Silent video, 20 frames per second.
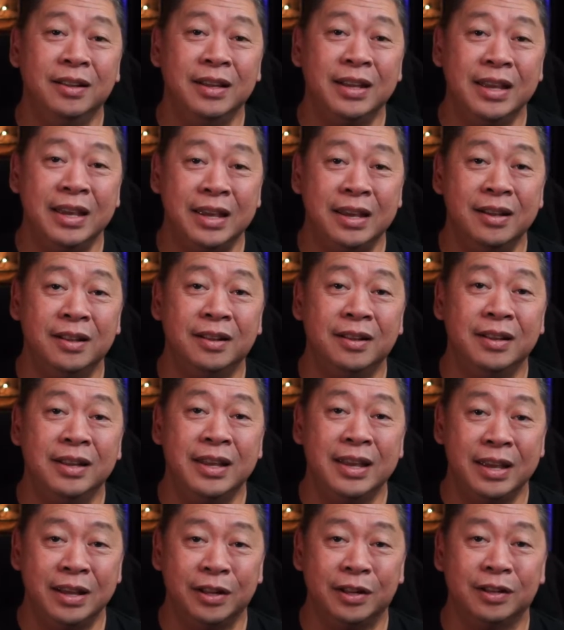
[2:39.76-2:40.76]
heal,
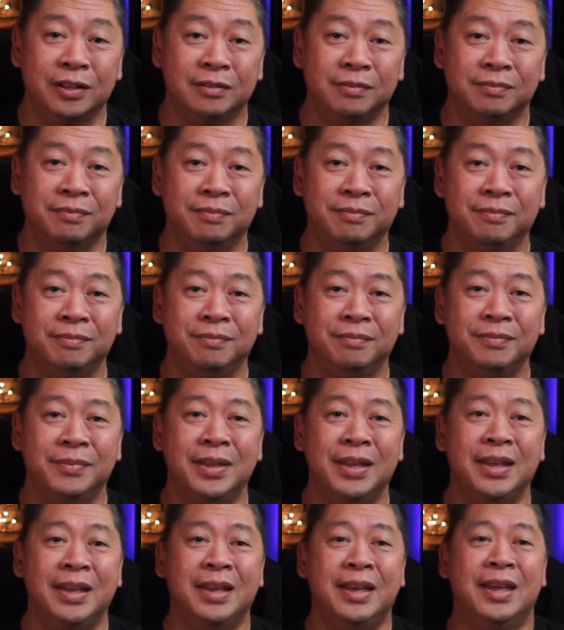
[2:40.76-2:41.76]
heal.
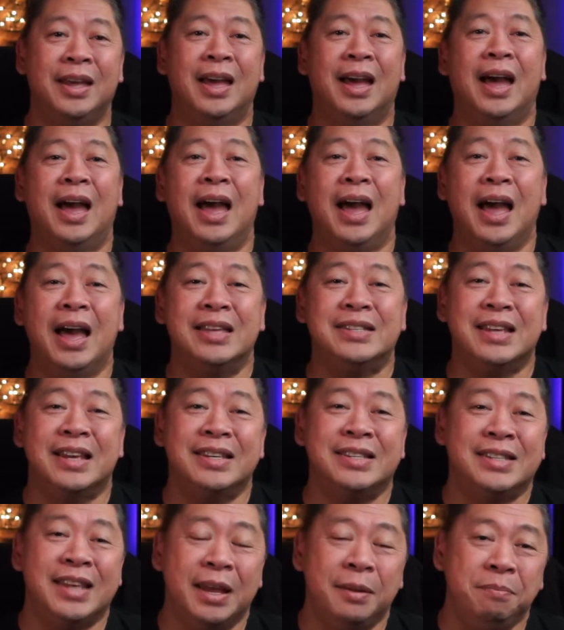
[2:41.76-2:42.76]
As I
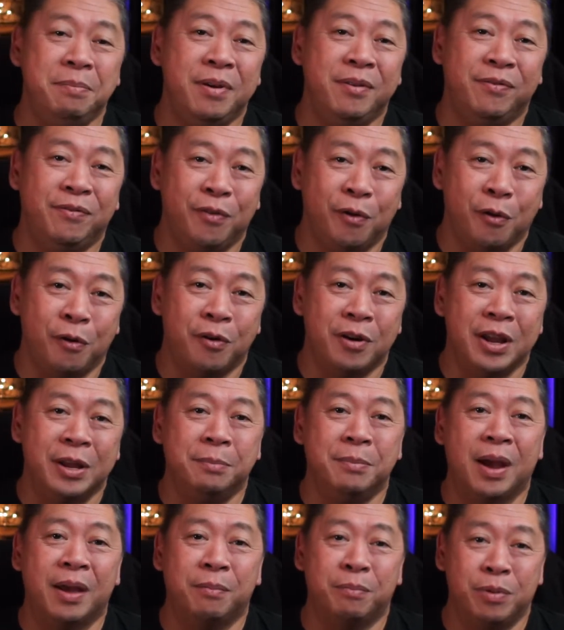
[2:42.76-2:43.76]
said before
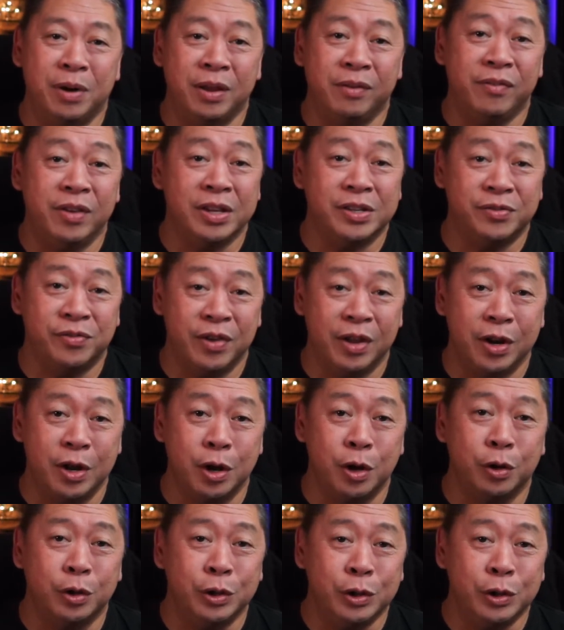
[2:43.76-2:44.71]
in my previous video,